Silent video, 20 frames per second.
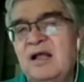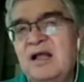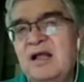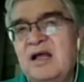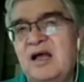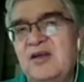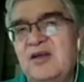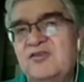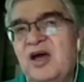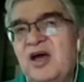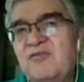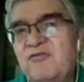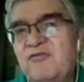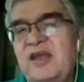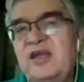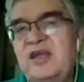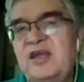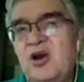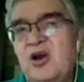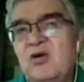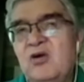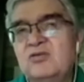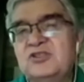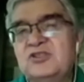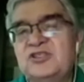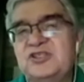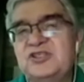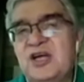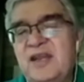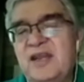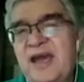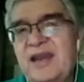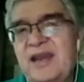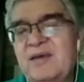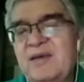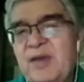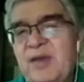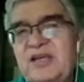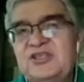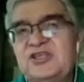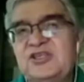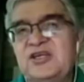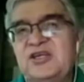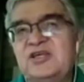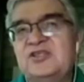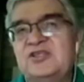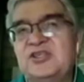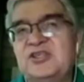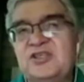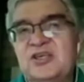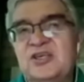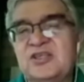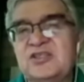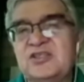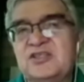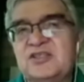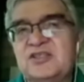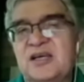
done video. She's done animation. She does